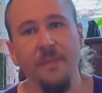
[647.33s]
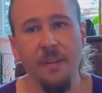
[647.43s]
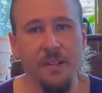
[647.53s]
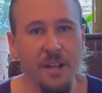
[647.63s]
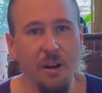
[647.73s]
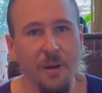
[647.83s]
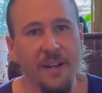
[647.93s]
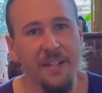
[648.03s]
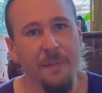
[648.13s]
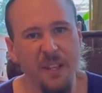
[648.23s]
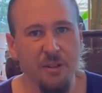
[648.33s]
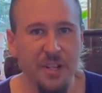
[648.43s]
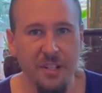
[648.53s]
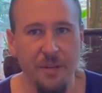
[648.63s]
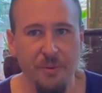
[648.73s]
So it's something you
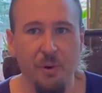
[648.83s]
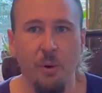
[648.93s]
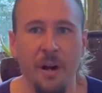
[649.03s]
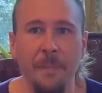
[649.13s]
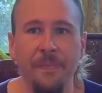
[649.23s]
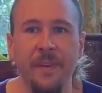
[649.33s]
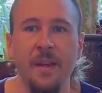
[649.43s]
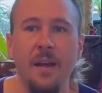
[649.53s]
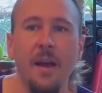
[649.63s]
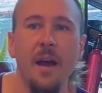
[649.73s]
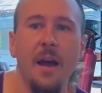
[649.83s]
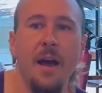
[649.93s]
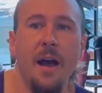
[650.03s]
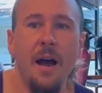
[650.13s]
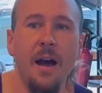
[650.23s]
just get through Gora.
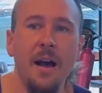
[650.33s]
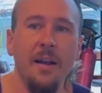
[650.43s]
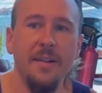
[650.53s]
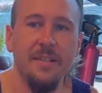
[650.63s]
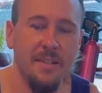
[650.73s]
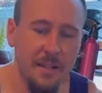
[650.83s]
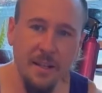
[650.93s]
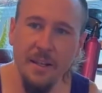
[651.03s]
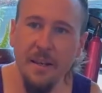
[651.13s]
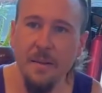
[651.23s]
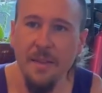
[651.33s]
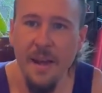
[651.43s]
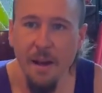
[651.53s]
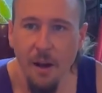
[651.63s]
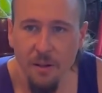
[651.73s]
Let's see.
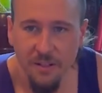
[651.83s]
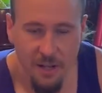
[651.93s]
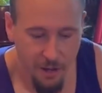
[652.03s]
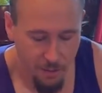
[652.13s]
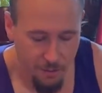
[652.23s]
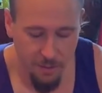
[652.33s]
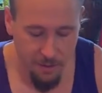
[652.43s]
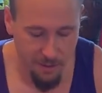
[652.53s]
They also